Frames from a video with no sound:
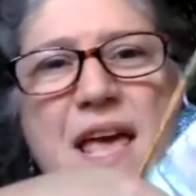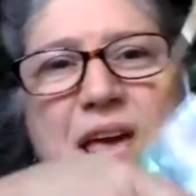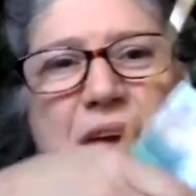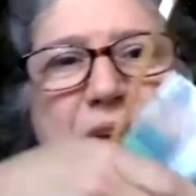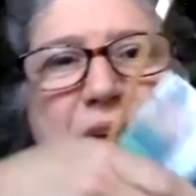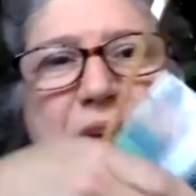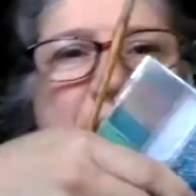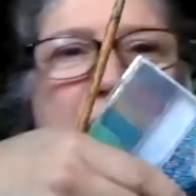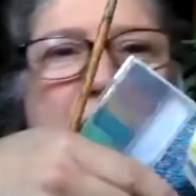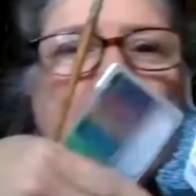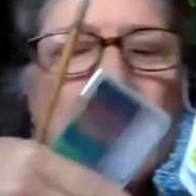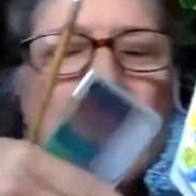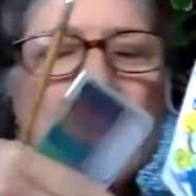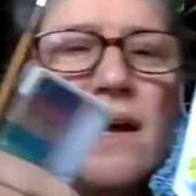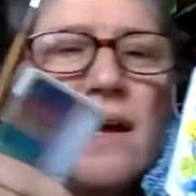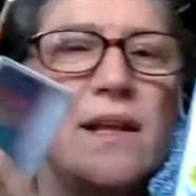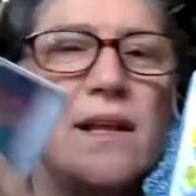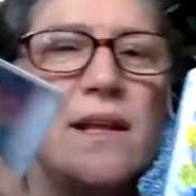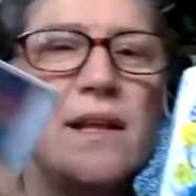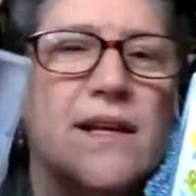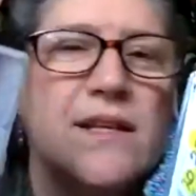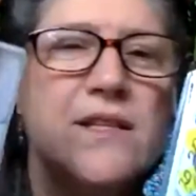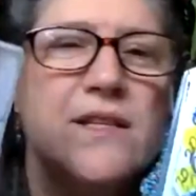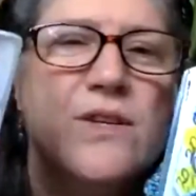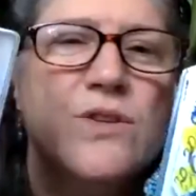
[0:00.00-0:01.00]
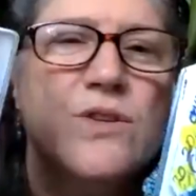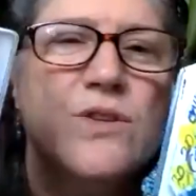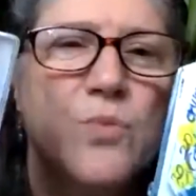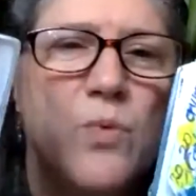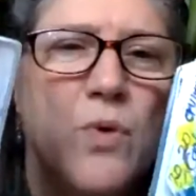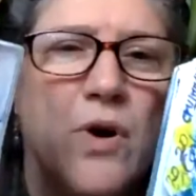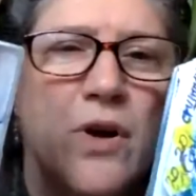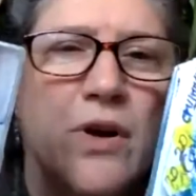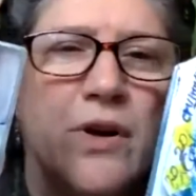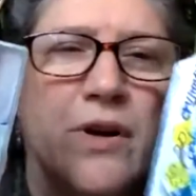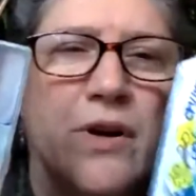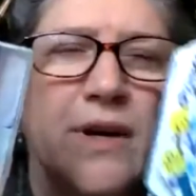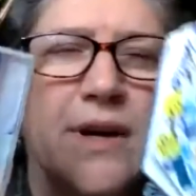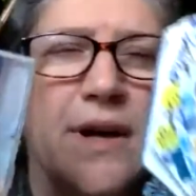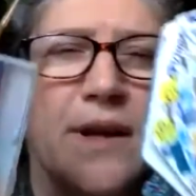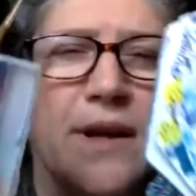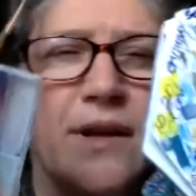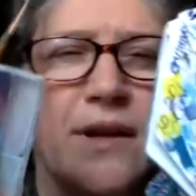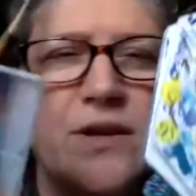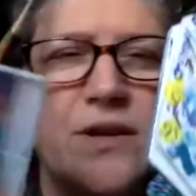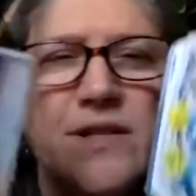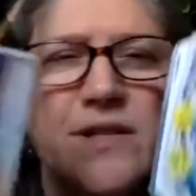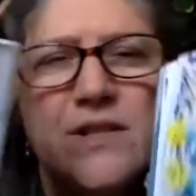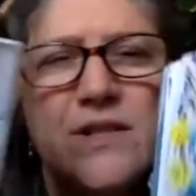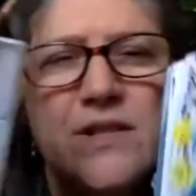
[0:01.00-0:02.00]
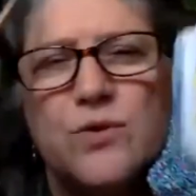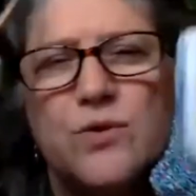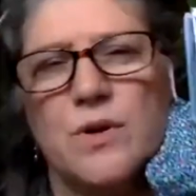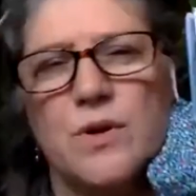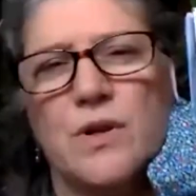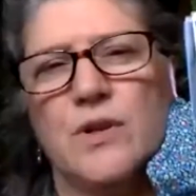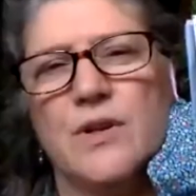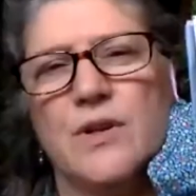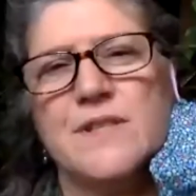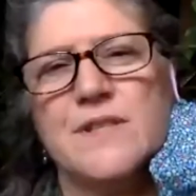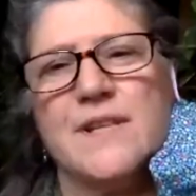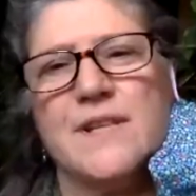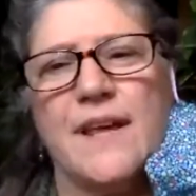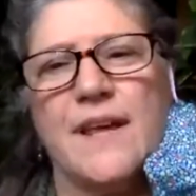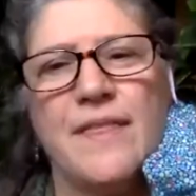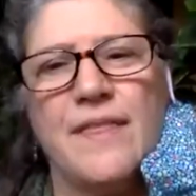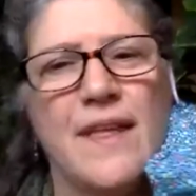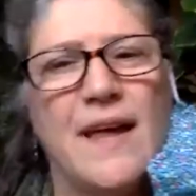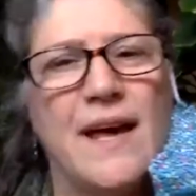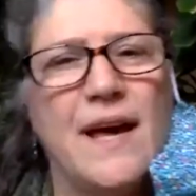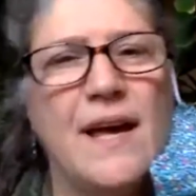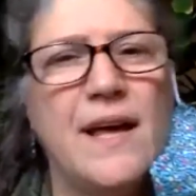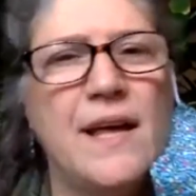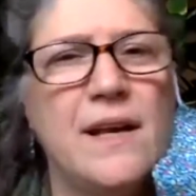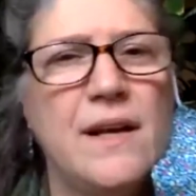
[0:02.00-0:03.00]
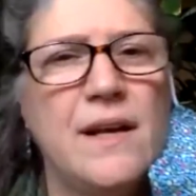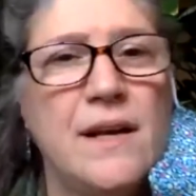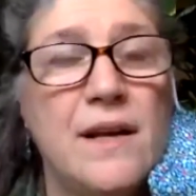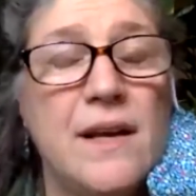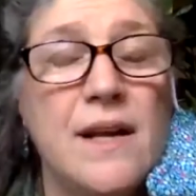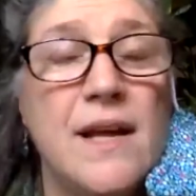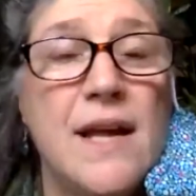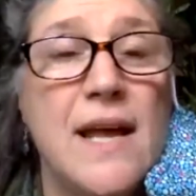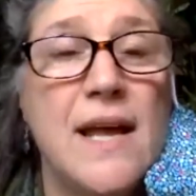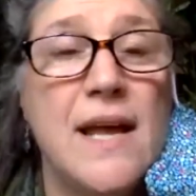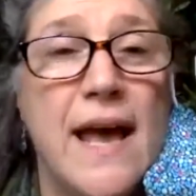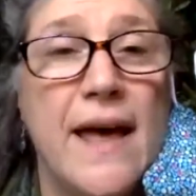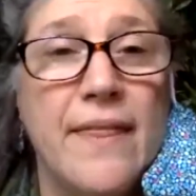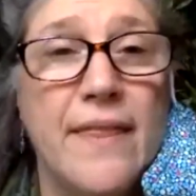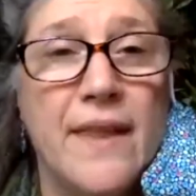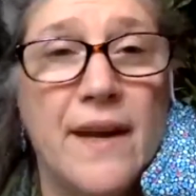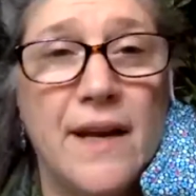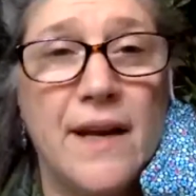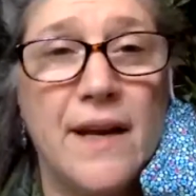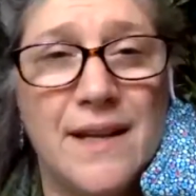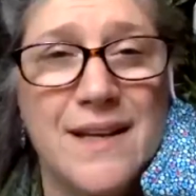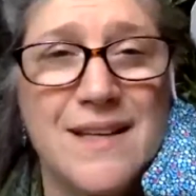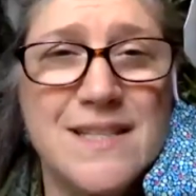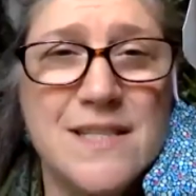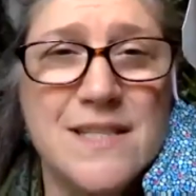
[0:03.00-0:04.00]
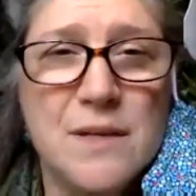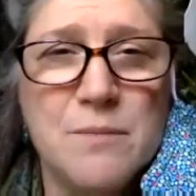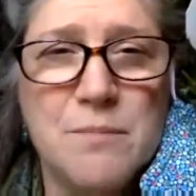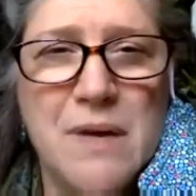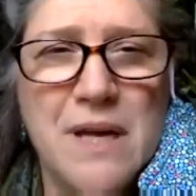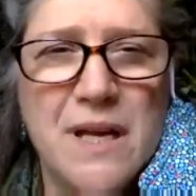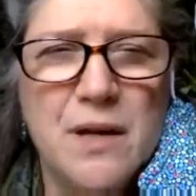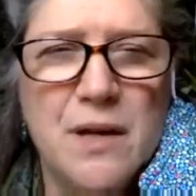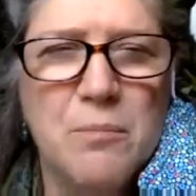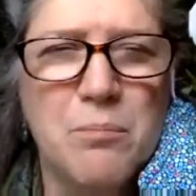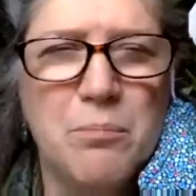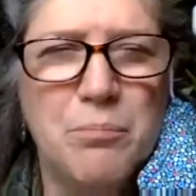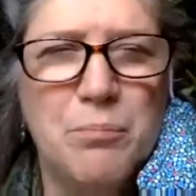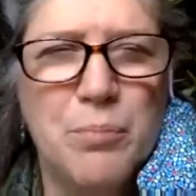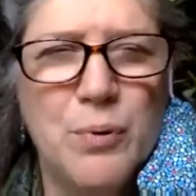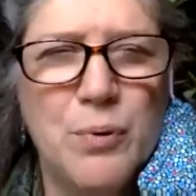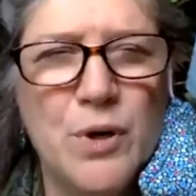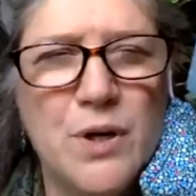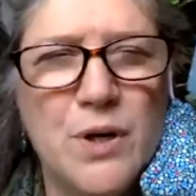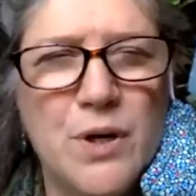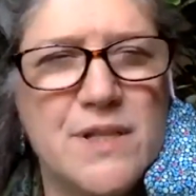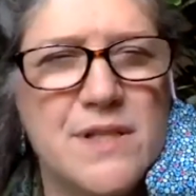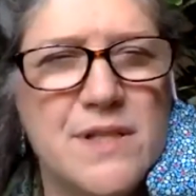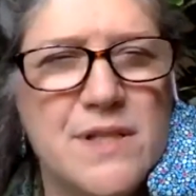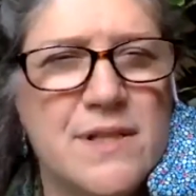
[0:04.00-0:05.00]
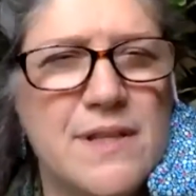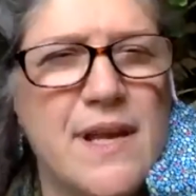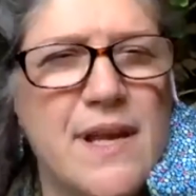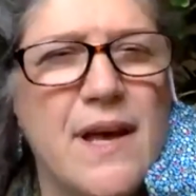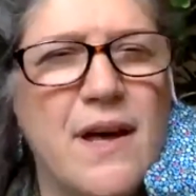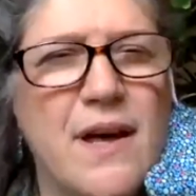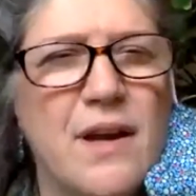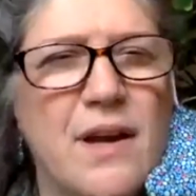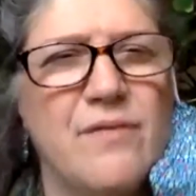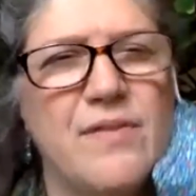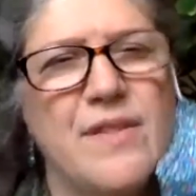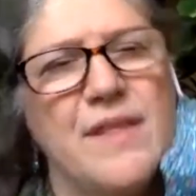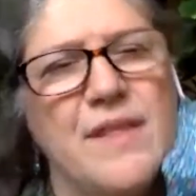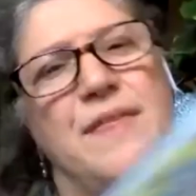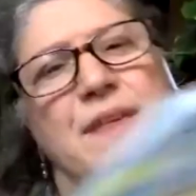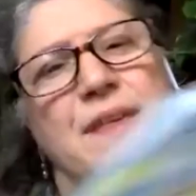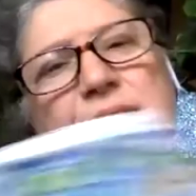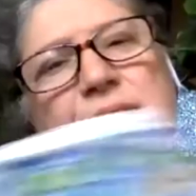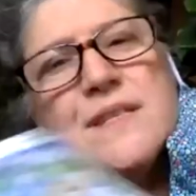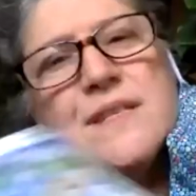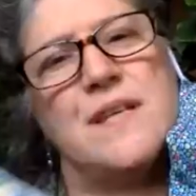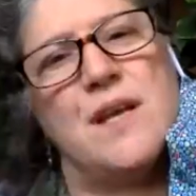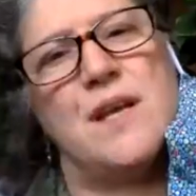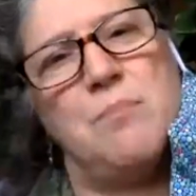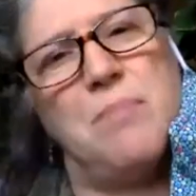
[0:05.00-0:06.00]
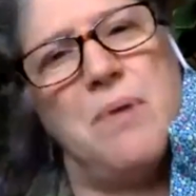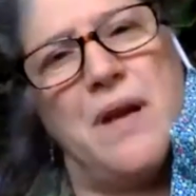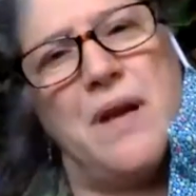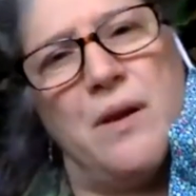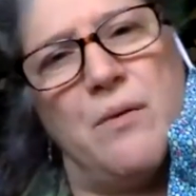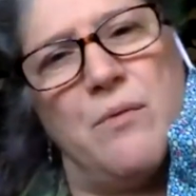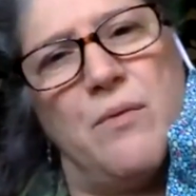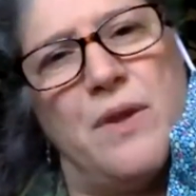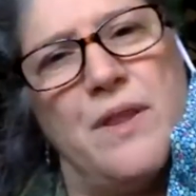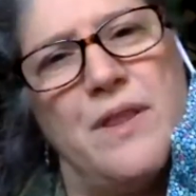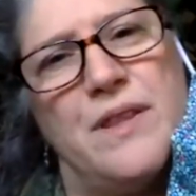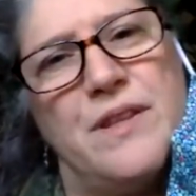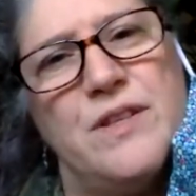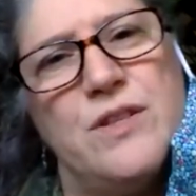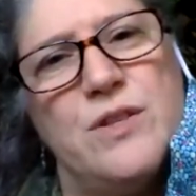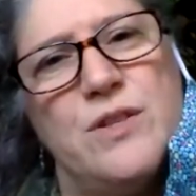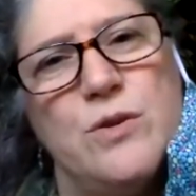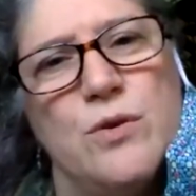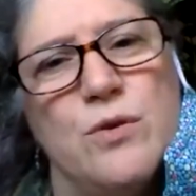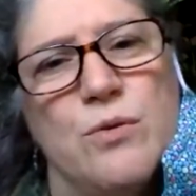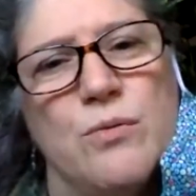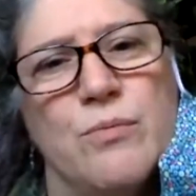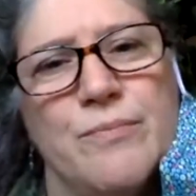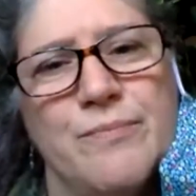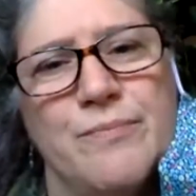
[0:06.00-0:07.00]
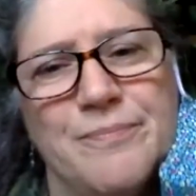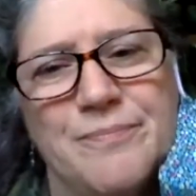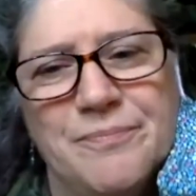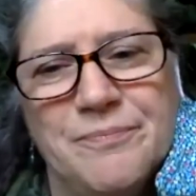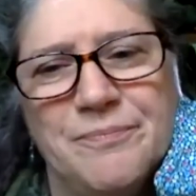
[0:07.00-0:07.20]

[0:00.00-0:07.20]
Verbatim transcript: And I like to use watercolors. It sort of looks like that. And then I like to make books out of the things I paint with too.